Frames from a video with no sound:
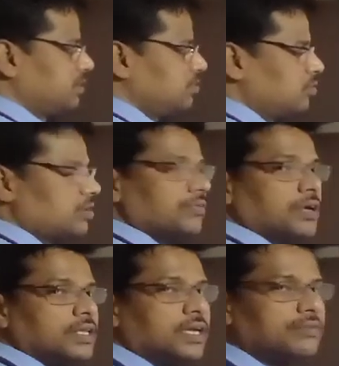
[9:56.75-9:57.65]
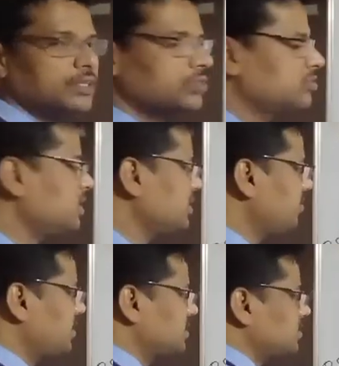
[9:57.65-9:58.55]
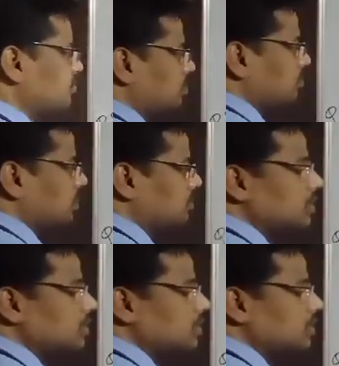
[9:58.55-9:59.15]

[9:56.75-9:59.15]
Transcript: Okay, because there are many students that has the problem.